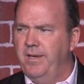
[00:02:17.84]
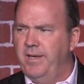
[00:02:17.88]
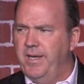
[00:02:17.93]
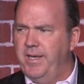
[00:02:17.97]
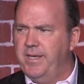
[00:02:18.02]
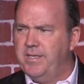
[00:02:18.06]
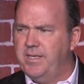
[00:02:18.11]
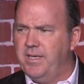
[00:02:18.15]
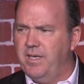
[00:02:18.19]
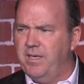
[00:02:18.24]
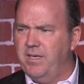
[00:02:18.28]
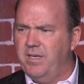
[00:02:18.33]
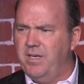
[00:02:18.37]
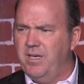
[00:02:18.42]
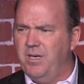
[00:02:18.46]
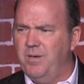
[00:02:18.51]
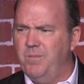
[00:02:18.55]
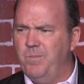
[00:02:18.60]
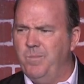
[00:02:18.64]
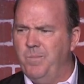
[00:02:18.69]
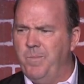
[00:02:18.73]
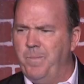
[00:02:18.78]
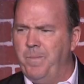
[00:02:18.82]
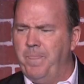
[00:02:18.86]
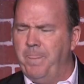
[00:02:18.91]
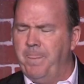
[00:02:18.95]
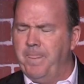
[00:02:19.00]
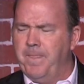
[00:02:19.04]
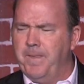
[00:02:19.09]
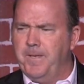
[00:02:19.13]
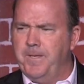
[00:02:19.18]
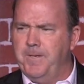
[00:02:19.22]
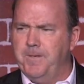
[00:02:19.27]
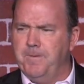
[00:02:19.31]
He said, yeah,
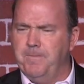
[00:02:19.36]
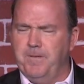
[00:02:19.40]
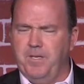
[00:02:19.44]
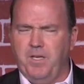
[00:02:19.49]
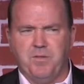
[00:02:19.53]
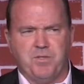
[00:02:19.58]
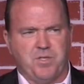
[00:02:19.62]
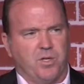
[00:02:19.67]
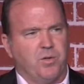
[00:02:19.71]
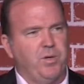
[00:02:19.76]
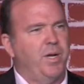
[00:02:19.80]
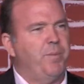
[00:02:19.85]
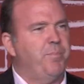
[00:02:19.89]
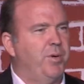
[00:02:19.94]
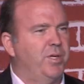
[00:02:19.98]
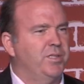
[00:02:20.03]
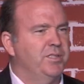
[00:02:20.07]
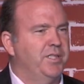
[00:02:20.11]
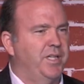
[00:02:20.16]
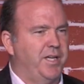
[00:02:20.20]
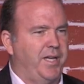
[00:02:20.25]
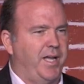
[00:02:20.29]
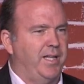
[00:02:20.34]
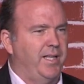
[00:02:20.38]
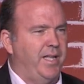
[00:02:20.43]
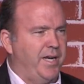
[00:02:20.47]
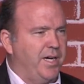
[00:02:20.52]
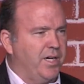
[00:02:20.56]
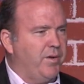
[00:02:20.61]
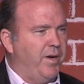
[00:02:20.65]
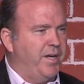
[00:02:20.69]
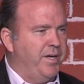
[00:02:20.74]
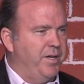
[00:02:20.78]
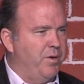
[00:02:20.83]
it was a great presentation. I got a lot
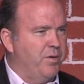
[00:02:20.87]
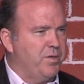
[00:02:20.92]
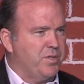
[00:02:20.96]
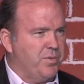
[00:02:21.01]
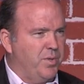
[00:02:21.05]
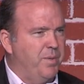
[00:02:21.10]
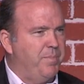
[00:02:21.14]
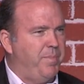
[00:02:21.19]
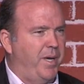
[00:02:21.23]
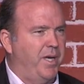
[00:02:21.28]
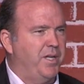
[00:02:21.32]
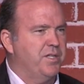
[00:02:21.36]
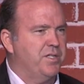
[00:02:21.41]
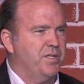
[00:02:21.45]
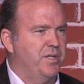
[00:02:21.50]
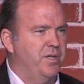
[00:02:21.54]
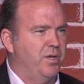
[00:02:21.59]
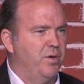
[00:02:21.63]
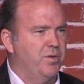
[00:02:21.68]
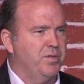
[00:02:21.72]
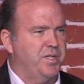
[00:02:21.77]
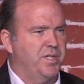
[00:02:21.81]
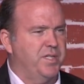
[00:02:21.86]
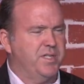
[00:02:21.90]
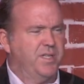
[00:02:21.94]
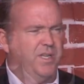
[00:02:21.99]
of great notes, 3 pages of notes. He